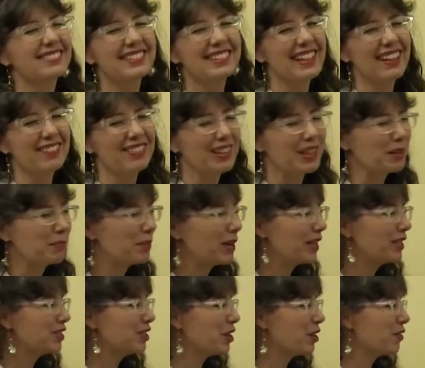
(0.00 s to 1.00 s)
Lovely
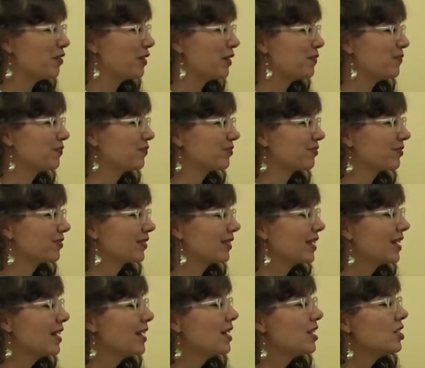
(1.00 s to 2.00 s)
Beethoven.
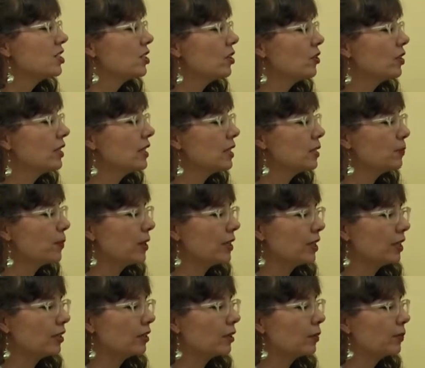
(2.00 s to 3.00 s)
So in this
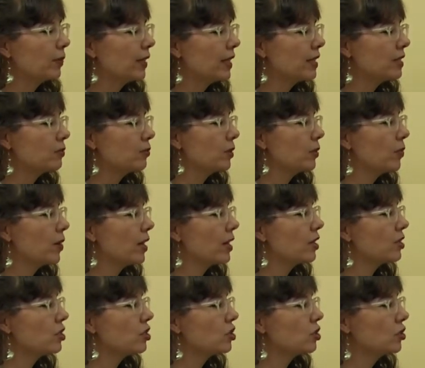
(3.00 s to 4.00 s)
particular piece, we want
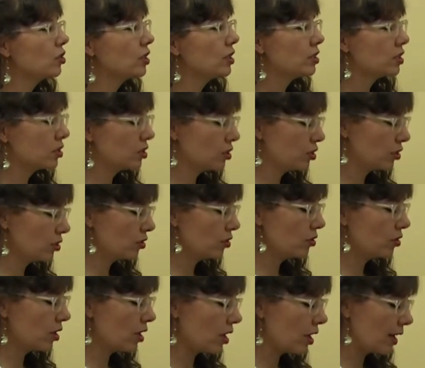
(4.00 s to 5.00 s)
our students
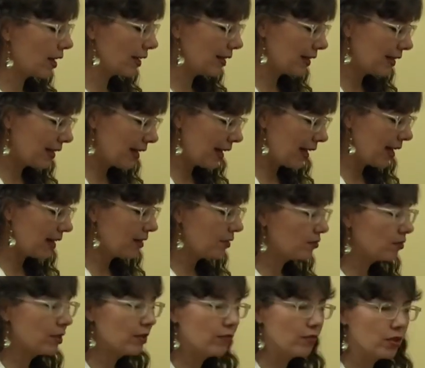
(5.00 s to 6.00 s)
to,
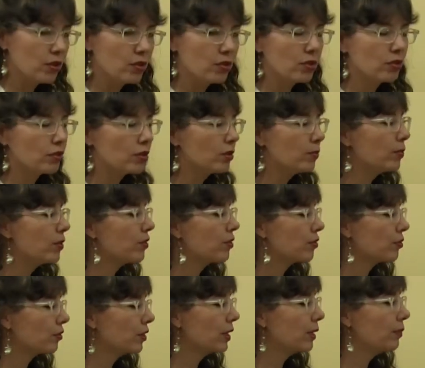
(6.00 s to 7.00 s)
again, review the group of
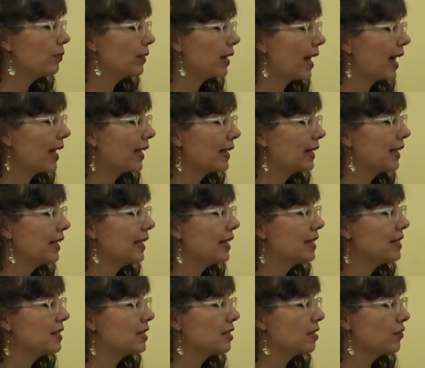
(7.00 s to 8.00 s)
3 black
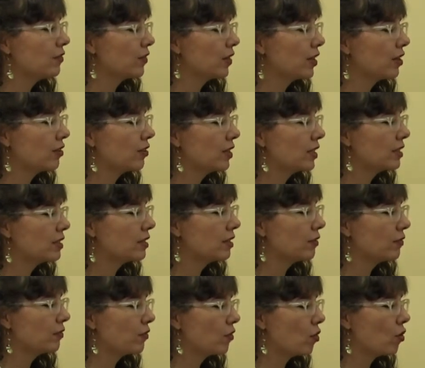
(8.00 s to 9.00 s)
keys and the fingerings
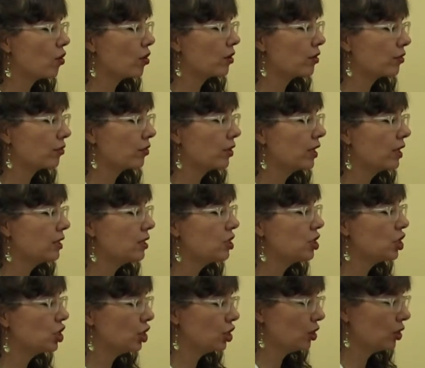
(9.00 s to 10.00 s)
of 4, 3,
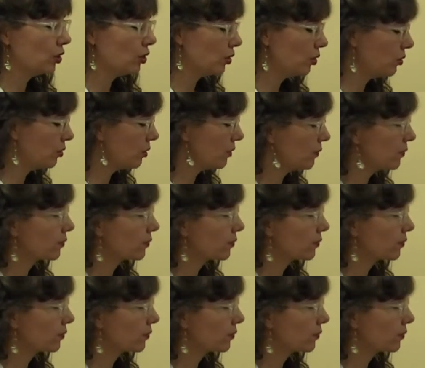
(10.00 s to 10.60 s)
2.